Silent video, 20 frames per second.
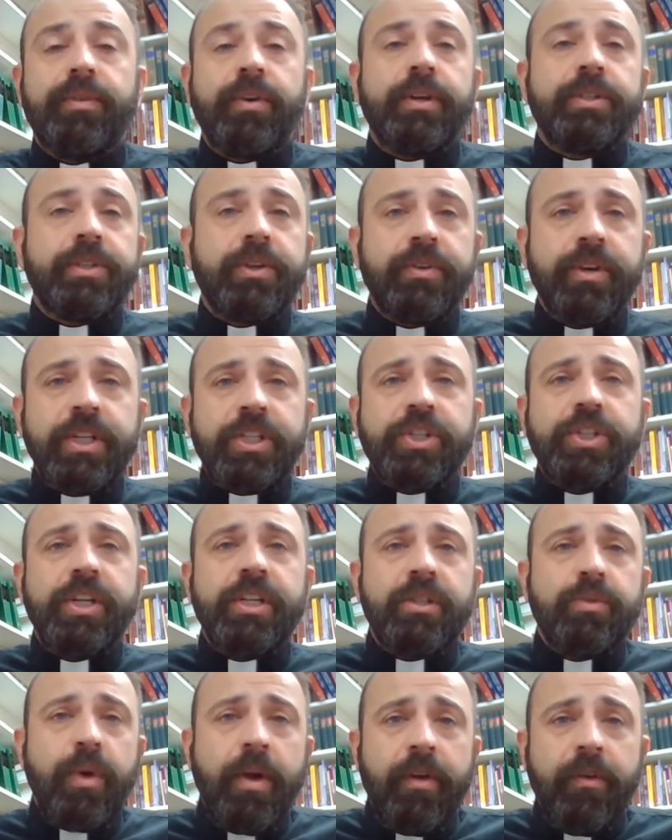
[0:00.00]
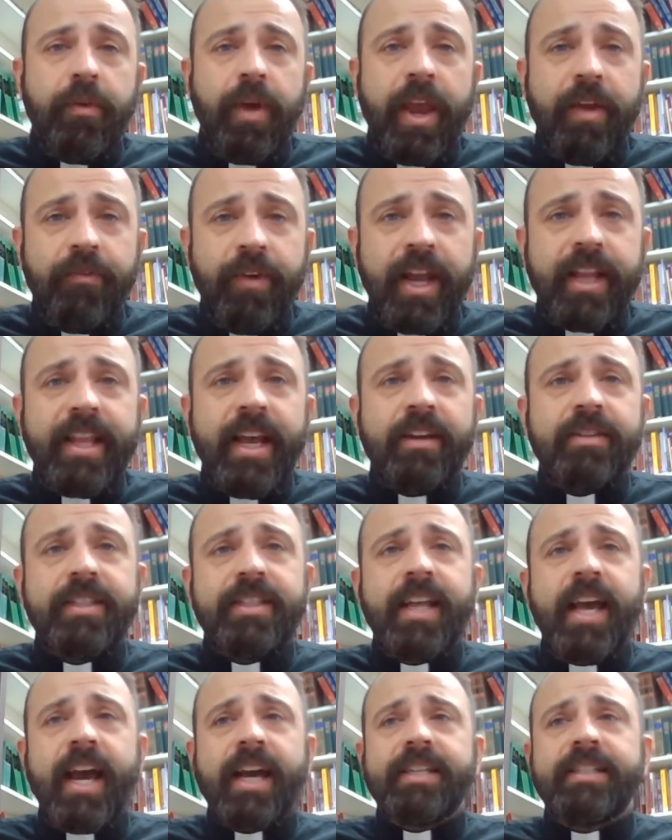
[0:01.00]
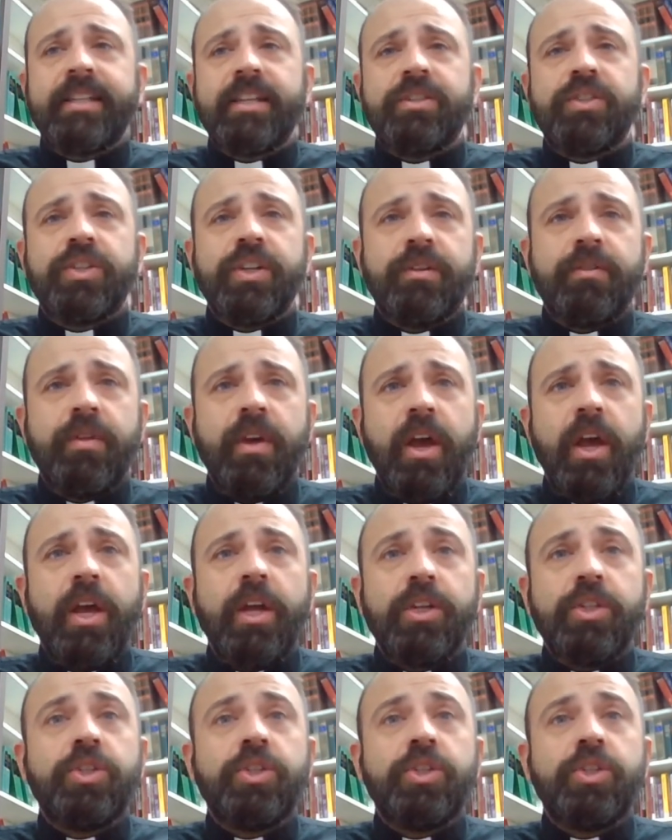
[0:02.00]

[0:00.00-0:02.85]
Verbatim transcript: For us Christians, when we read those texts, it should